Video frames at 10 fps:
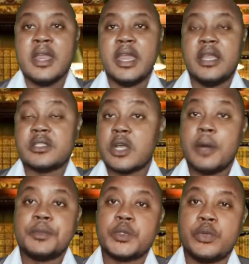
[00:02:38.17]
It's
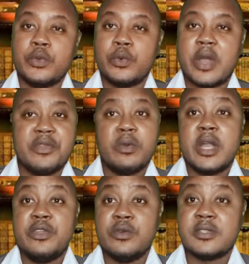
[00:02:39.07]
up to you, and you
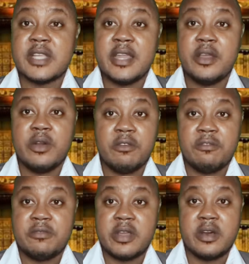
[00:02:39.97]
can use any
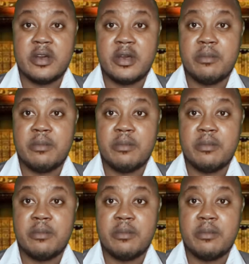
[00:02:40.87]
of the